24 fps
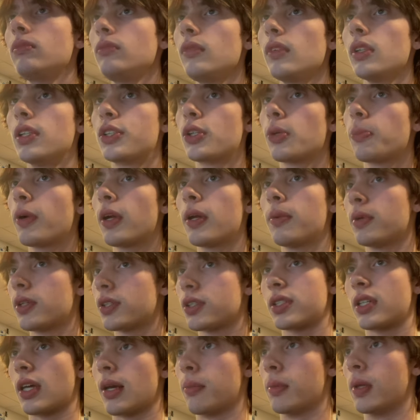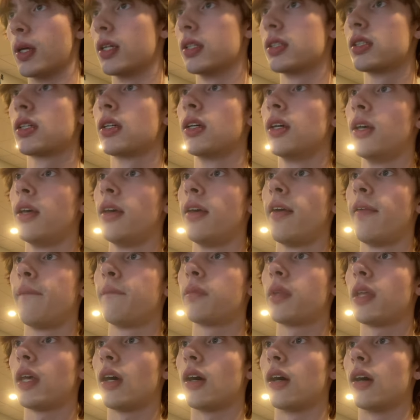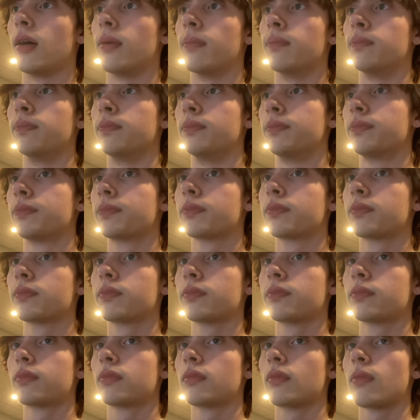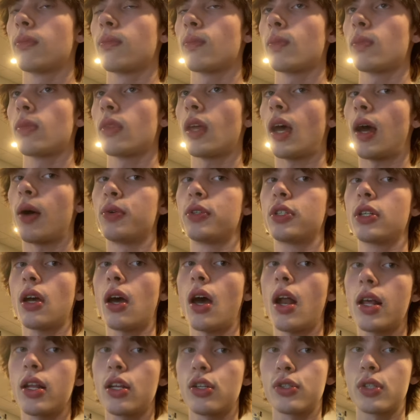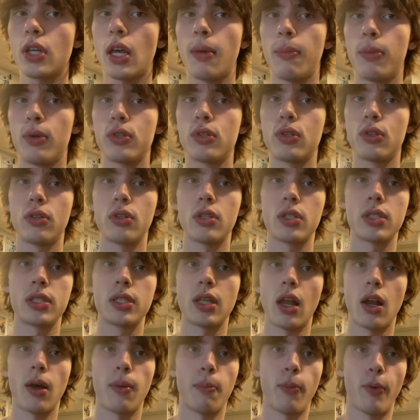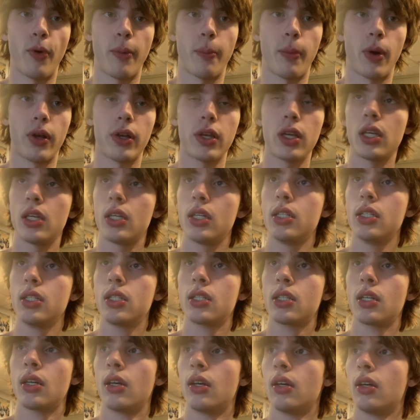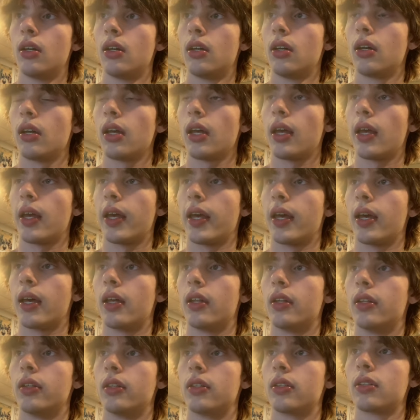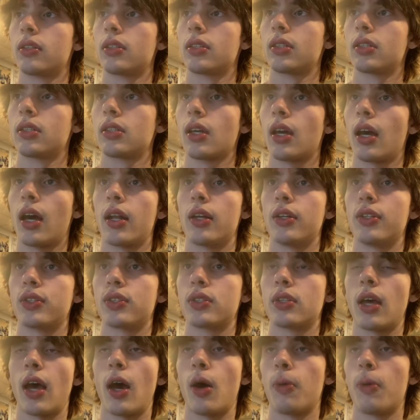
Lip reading: So pretty much the same list. I was kind of just able to just set up more monkeys and kind of just